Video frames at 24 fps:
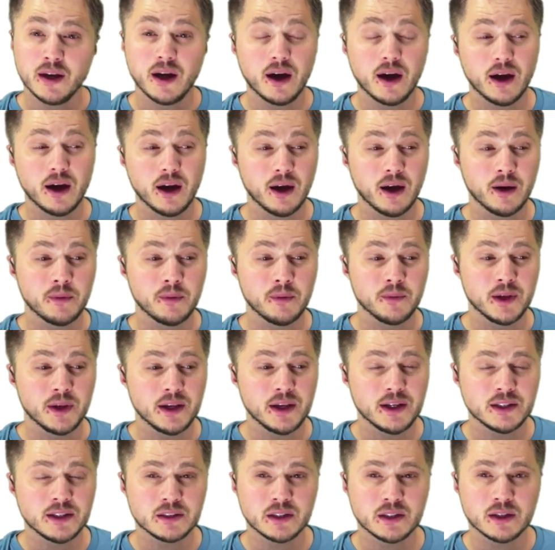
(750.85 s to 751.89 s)

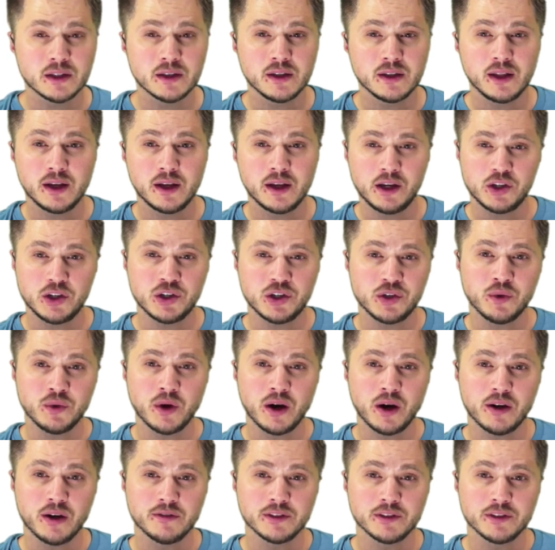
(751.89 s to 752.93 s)
is the issue
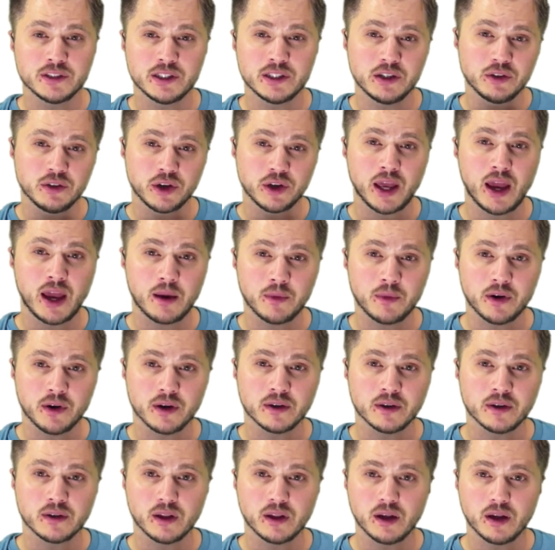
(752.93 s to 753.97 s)
of a single camera.